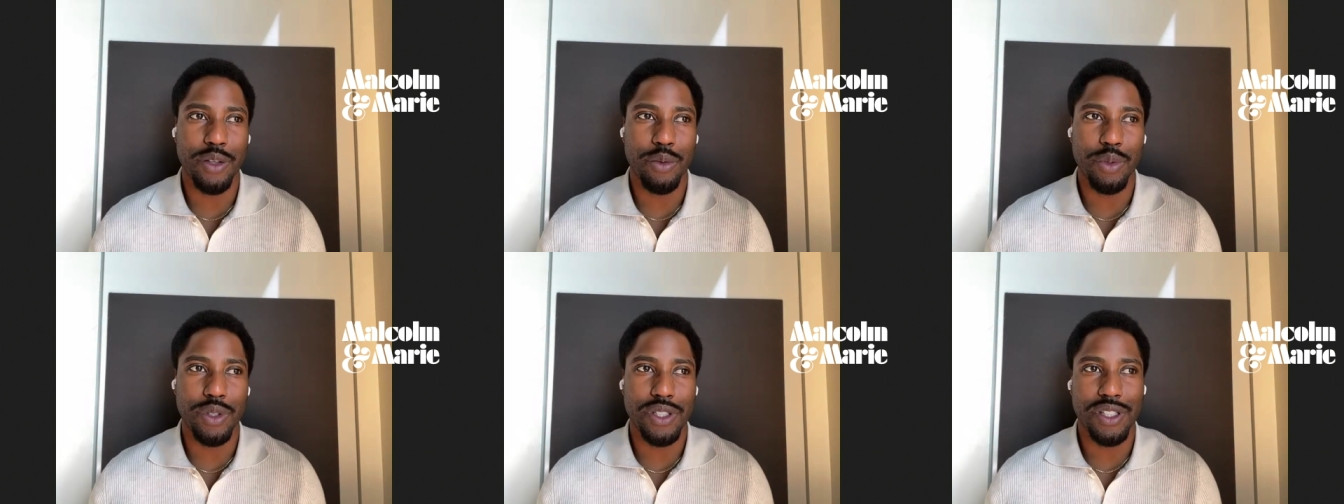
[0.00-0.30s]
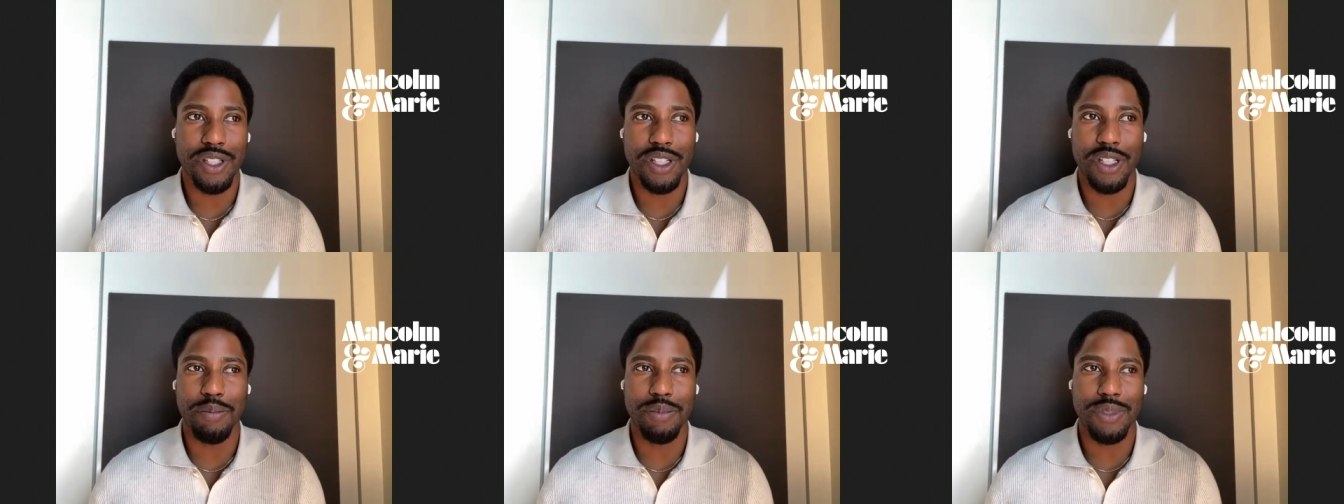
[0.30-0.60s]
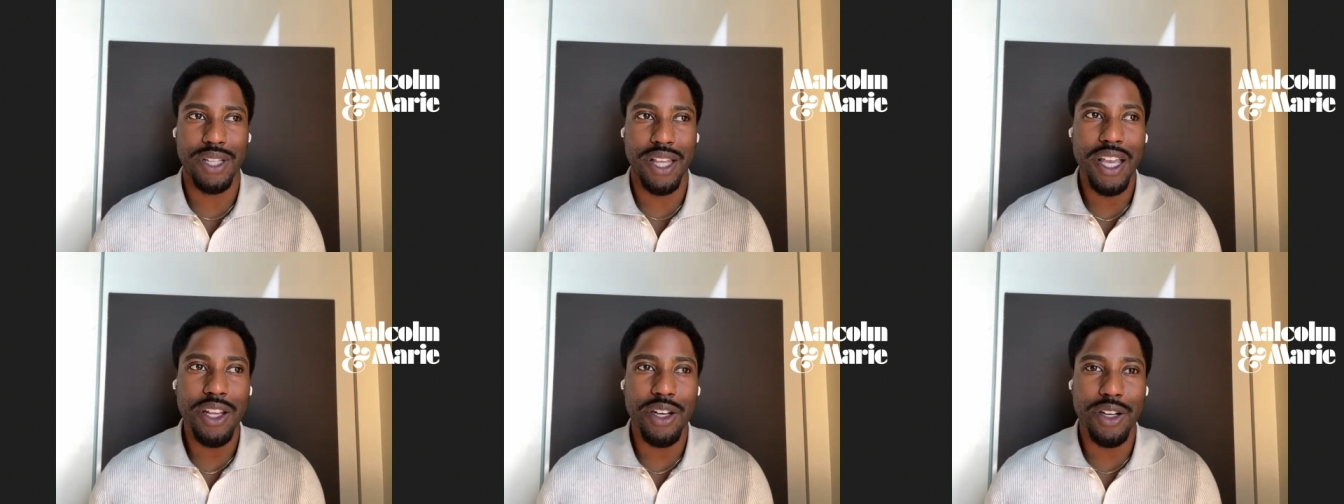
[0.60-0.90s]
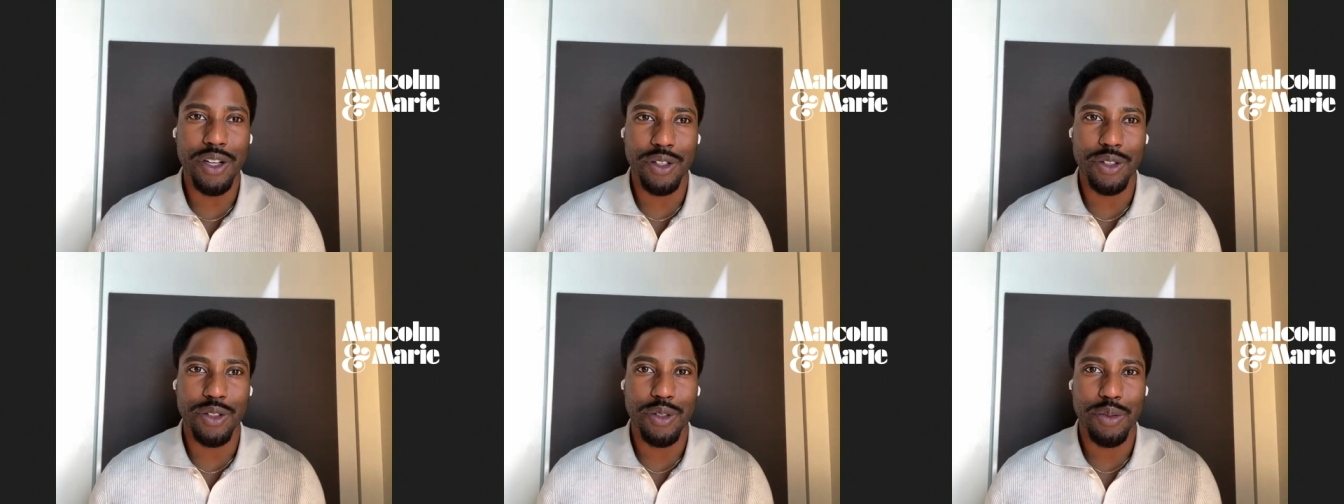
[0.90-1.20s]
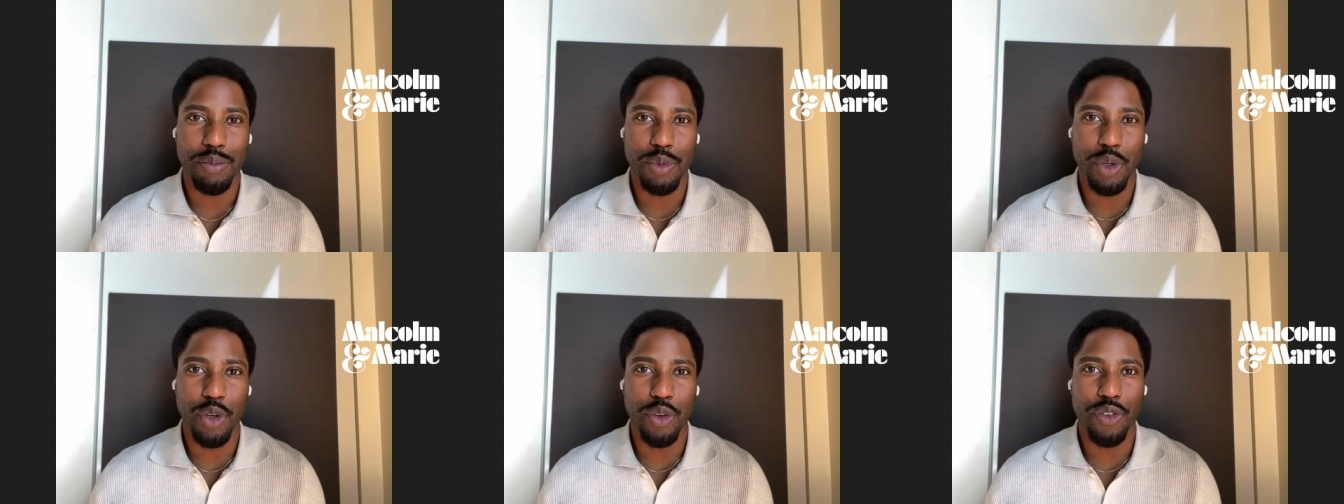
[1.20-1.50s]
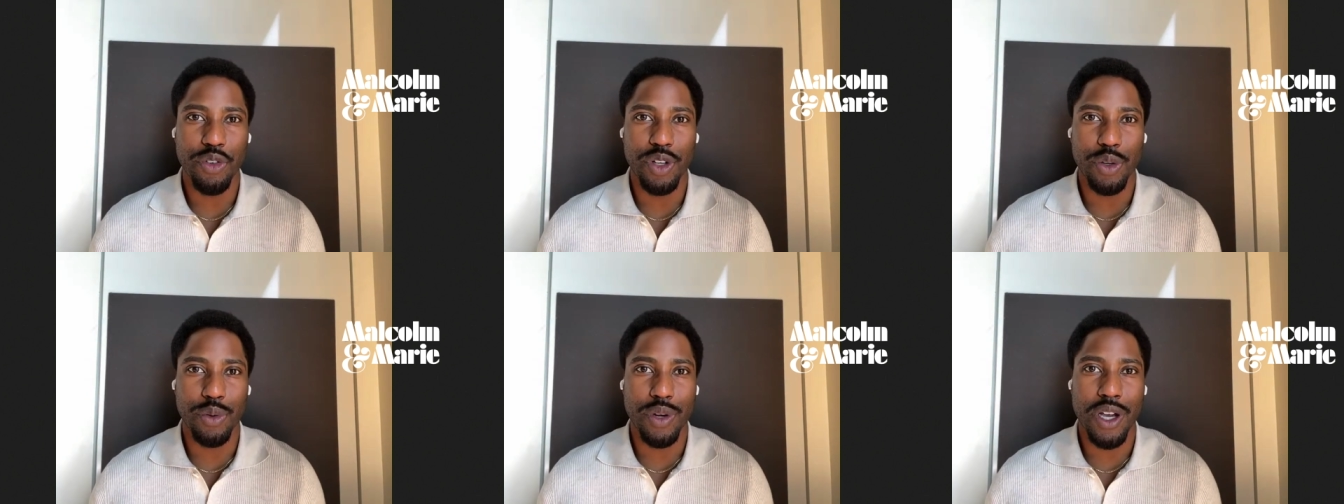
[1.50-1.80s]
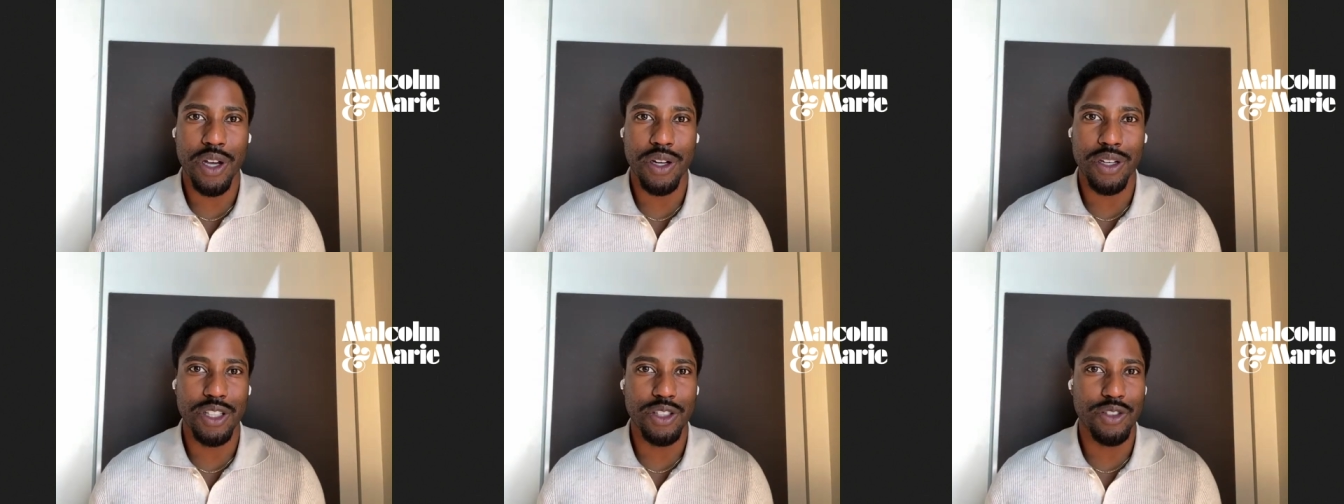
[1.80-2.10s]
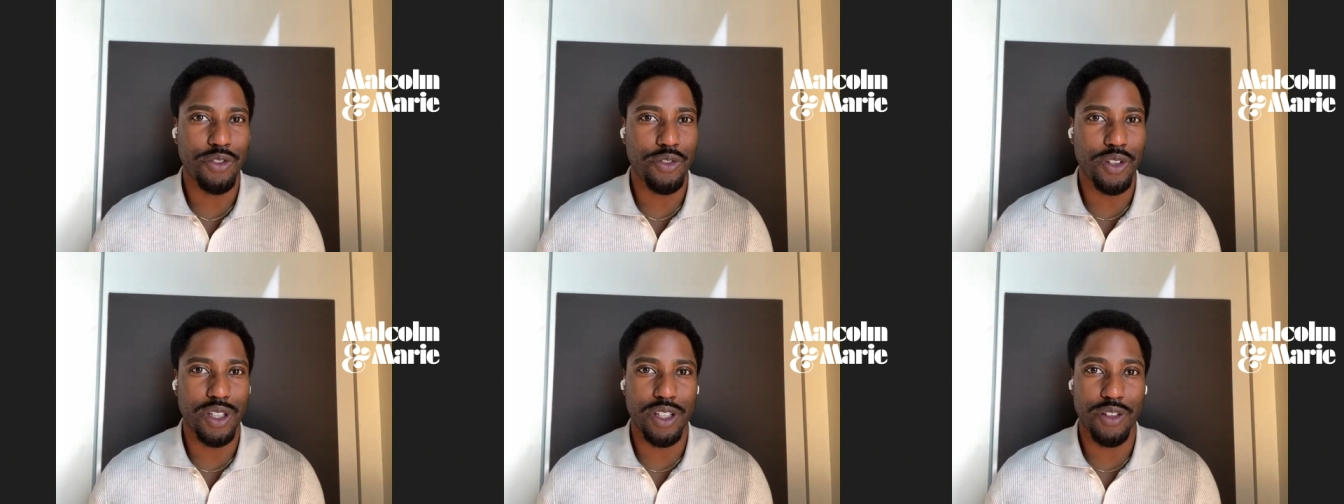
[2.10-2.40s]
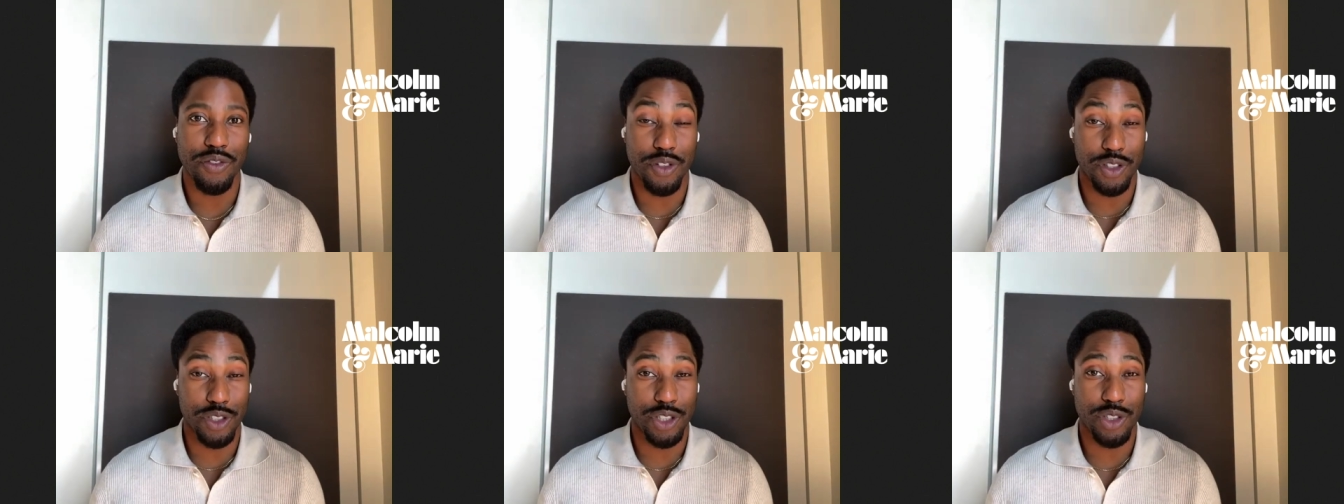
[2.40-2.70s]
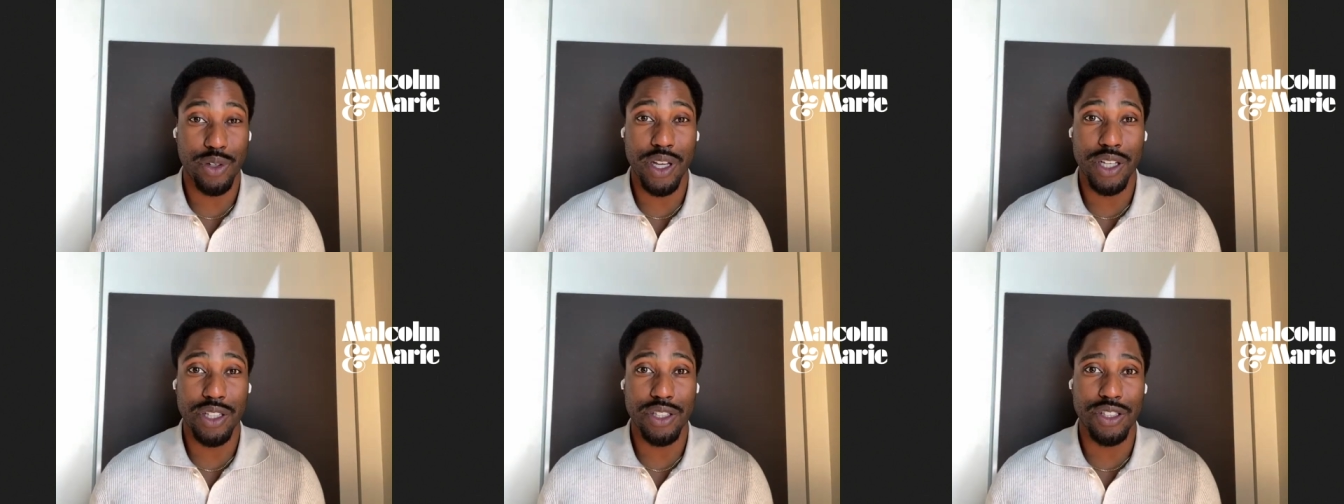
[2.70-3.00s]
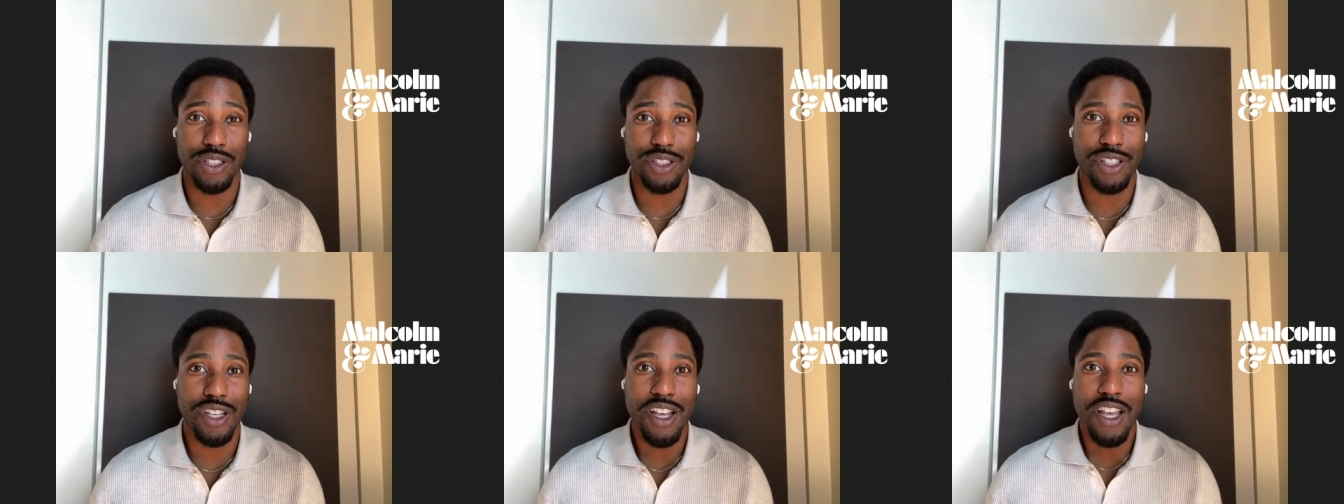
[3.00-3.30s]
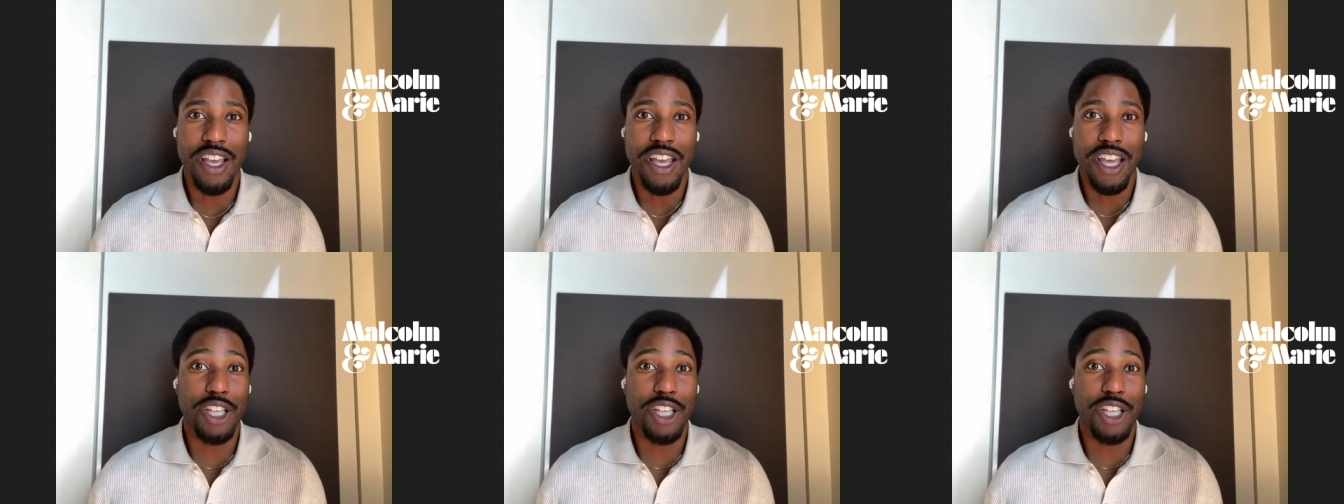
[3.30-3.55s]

Then we see him later moving around. He's feeling frustrations.